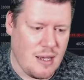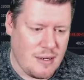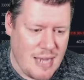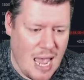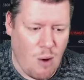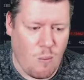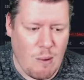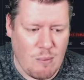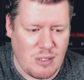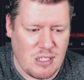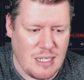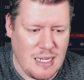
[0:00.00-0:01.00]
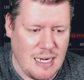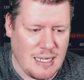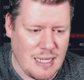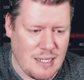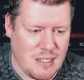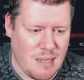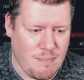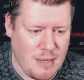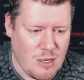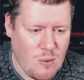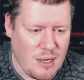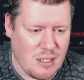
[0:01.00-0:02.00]
Now, what we're seeing is that
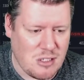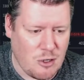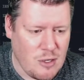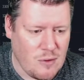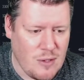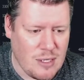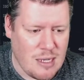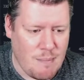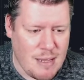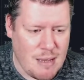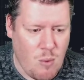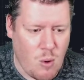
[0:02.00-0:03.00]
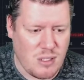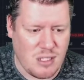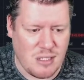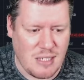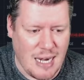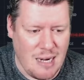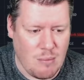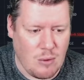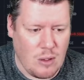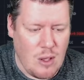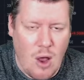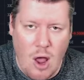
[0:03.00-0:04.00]
Bitcoin is starting to look a bit more
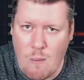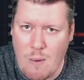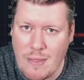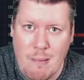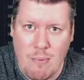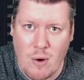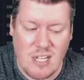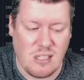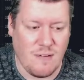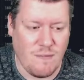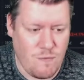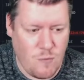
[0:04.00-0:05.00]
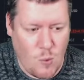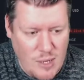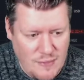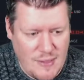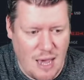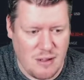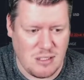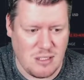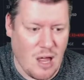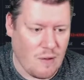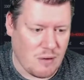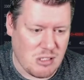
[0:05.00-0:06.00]
sustainable around the price of
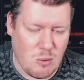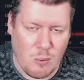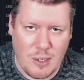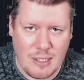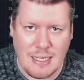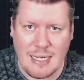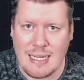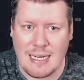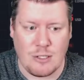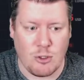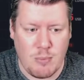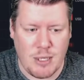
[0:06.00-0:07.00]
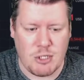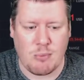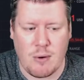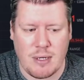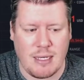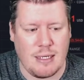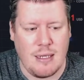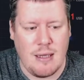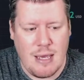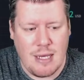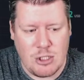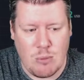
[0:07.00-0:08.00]
$40,000. So we're going to need to get a new benchmark in
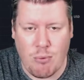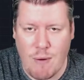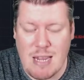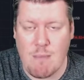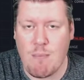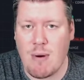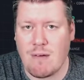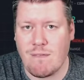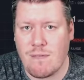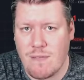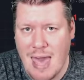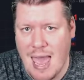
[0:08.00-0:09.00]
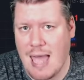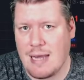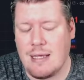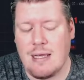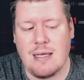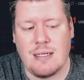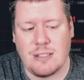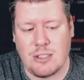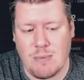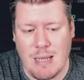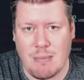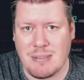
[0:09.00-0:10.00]
to break above that to
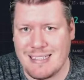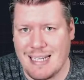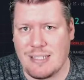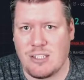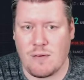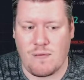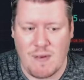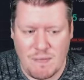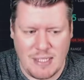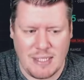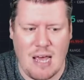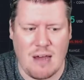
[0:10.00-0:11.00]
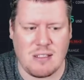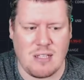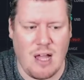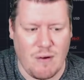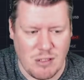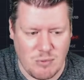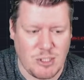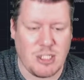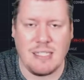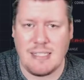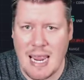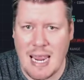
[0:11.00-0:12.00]
be able to get to $50,000, which
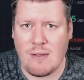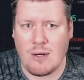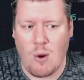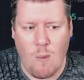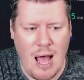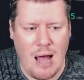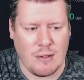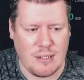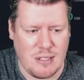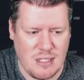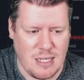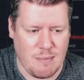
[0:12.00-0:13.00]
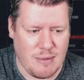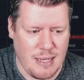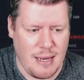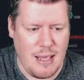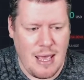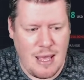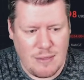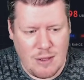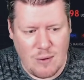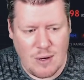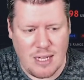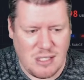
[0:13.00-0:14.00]
could take a little while to see, but
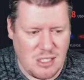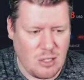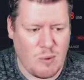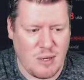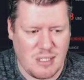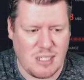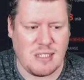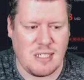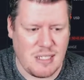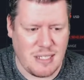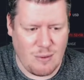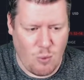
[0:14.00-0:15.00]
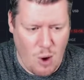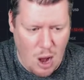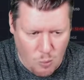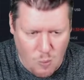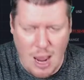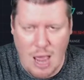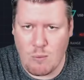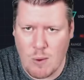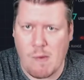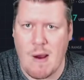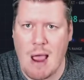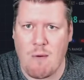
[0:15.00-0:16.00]
there is still resistance around where
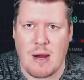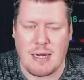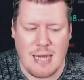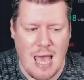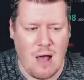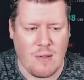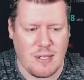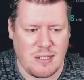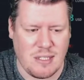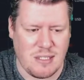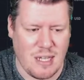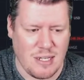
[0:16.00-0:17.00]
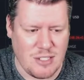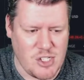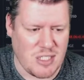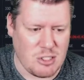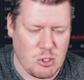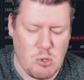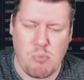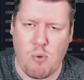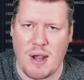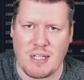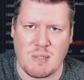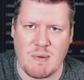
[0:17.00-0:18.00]
we're at right now. This is just a new
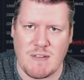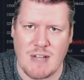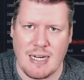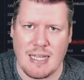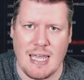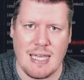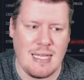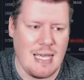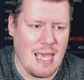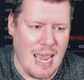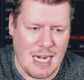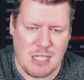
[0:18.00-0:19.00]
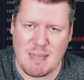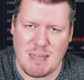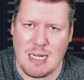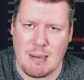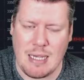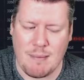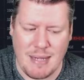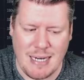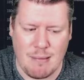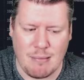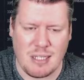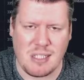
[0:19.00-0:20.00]
price that we've kind of hit, and it's been
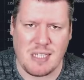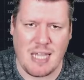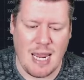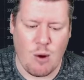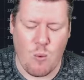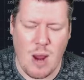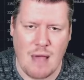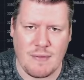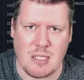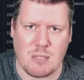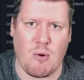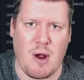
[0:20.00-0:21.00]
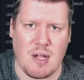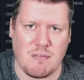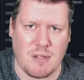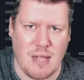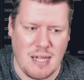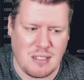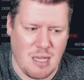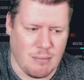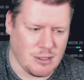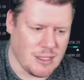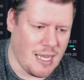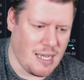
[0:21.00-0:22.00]
able to stay around this price for the last
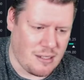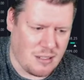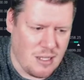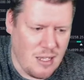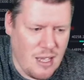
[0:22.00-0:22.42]
couple of days.